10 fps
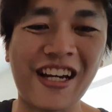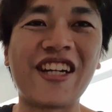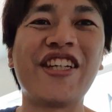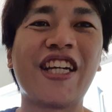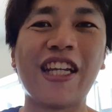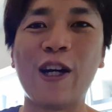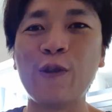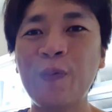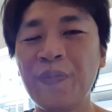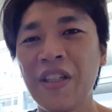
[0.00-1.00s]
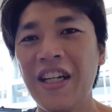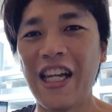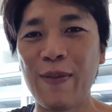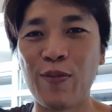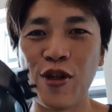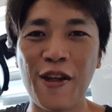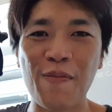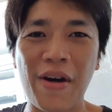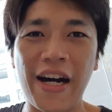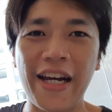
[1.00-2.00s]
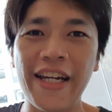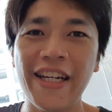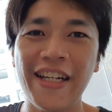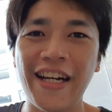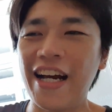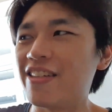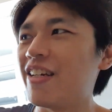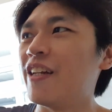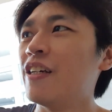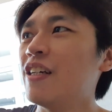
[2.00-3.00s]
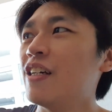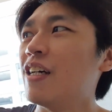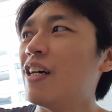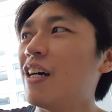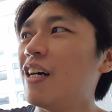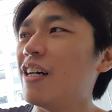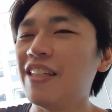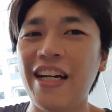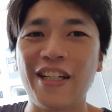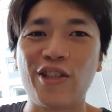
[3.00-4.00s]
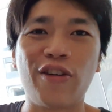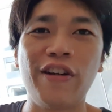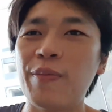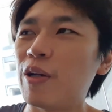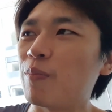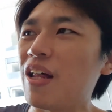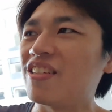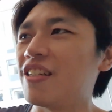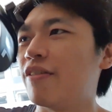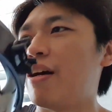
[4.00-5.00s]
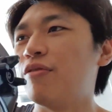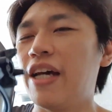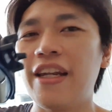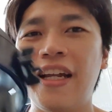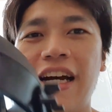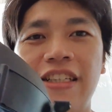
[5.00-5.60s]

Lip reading: I take it out and I put in my headset. Yeah, sorry about the plastic around that. I